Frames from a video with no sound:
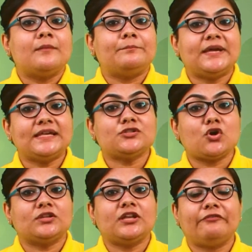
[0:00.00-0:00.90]
based
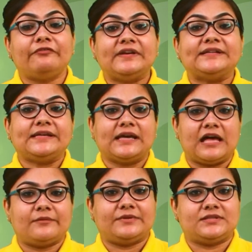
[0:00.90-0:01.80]
on their feeding
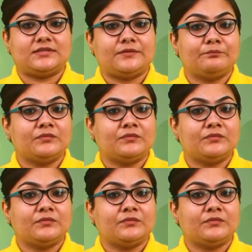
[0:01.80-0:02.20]
habits.